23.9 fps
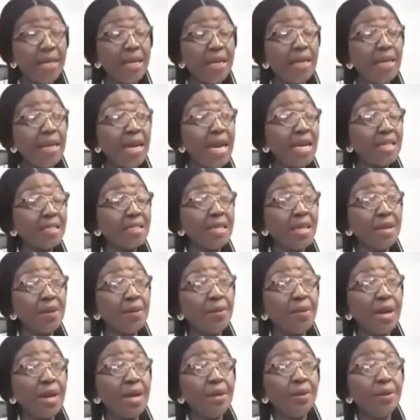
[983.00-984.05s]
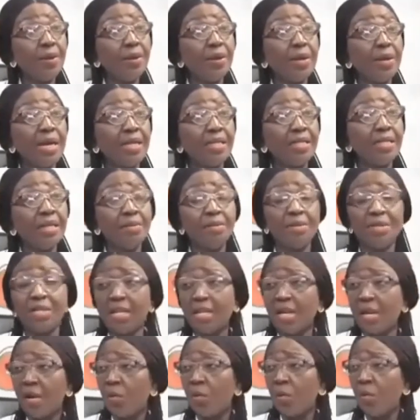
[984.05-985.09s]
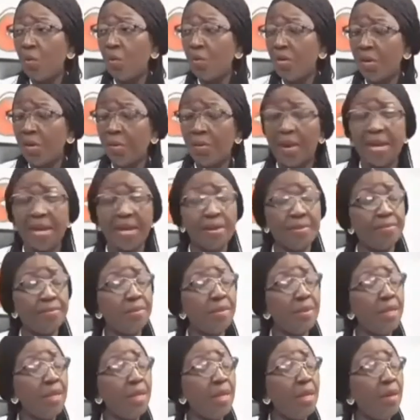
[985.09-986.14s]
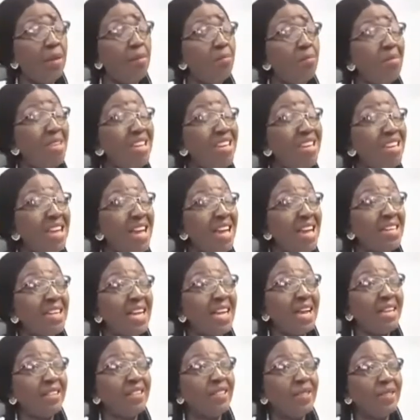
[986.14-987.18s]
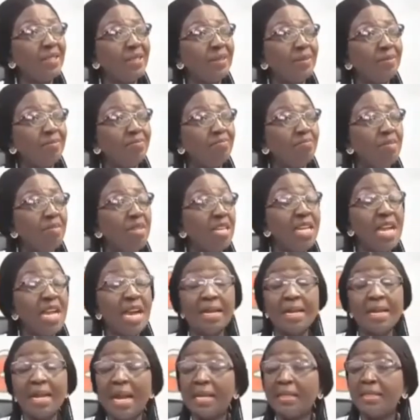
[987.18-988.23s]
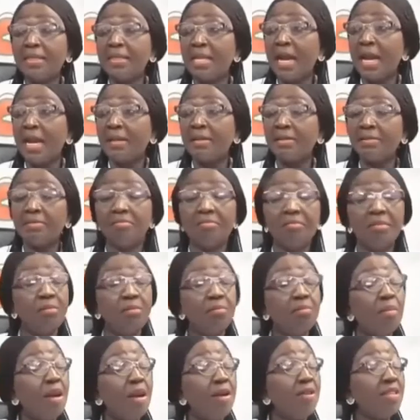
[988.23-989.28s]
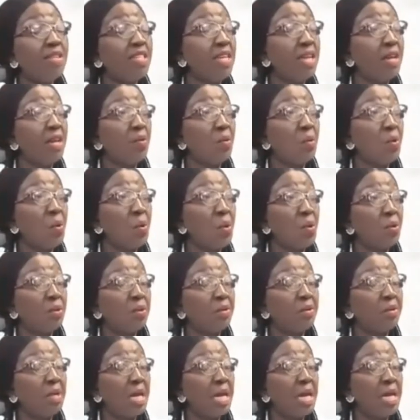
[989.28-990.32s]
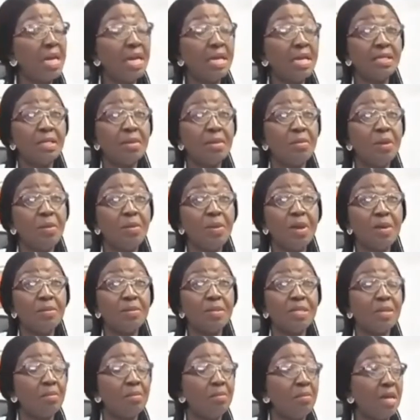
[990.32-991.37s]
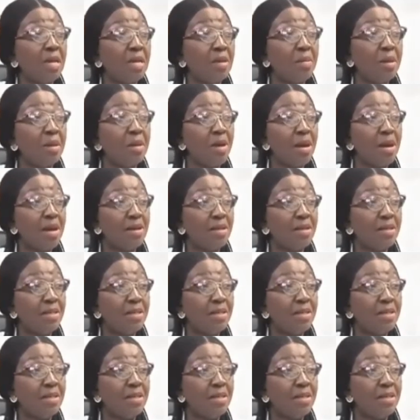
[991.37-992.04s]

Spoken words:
Last day you cried or catch him saying, Oh, ni hoy. Minia daji, minia daji ya. Maritain o corner, and answer baby, I'm some banner meba.